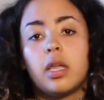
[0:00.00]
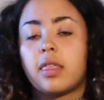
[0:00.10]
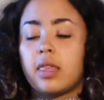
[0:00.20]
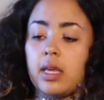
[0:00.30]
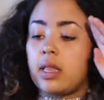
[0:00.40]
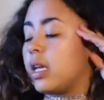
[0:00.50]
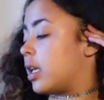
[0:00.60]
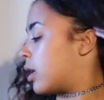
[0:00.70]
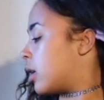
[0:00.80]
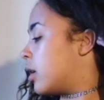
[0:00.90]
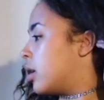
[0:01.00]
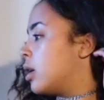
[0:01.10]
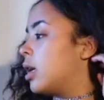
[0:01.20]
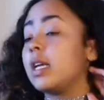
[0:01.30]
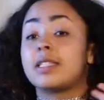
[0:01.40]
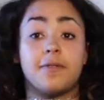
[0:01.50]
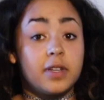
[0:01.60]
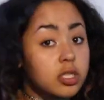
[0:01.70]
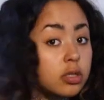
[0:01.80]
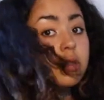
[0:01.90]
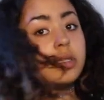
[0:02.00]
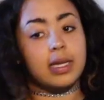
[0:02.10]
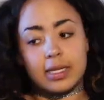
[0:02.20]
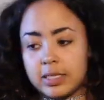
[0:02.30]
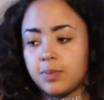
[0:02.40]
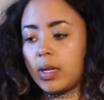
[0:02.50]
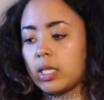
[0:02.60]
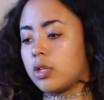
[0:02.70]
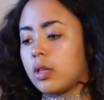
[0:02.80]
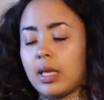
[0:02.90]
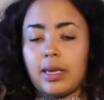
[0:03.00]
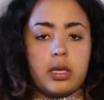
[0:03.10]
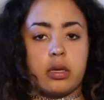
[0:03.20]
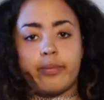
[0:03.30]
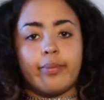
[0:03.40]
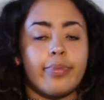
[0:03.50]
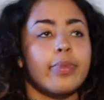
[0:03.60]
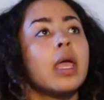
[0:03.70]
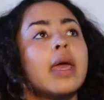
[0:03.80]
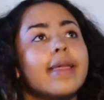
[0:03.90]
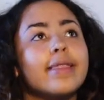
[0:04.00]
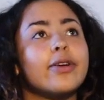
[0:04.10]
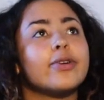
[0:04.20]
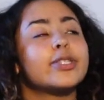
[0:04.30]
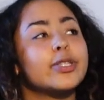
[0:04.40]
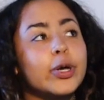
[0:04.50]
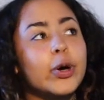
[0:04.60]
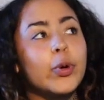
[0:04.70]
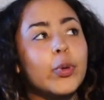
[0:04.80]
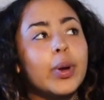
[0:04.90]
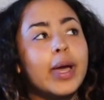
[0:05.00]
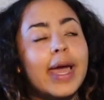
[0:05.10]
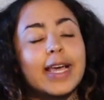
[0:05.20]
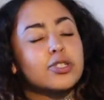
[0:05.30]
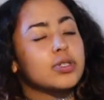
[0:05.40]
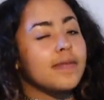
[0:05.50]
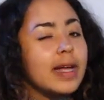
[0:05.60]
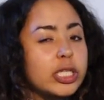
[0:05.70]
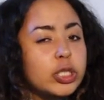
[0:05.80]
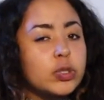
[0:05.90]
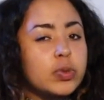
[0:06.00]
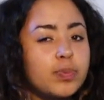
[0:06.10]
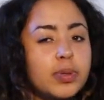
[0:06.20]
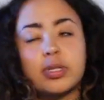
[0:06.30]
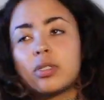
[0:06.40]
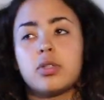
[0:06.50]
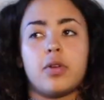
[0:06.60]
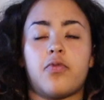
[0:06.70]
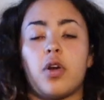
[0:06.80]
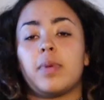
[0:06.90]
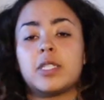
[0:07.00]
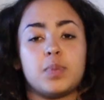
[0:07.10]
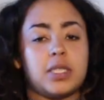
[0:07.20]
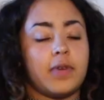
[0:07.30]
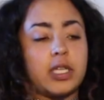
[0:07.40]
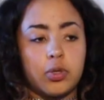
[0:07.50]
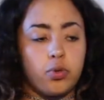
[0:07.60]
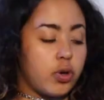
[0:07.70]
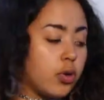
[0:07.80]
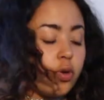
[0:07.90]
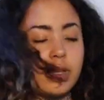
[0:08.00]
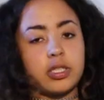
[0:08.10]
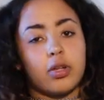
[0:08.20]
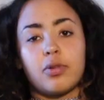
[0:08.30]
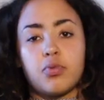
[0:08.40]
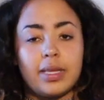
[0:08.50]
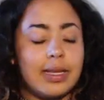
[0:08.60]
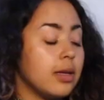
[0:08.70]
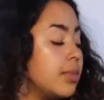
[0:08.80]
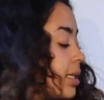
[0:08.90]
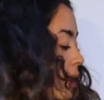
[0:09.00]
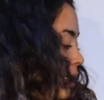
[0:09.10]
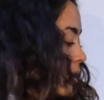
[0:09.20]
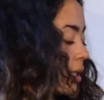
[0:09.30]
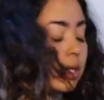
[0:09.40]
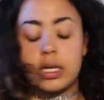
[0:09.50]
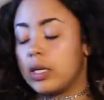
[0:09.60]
nothing it's official, yes, but it's not there's no extra value to it because it's not from a specific tour, or it's not a really limited edition in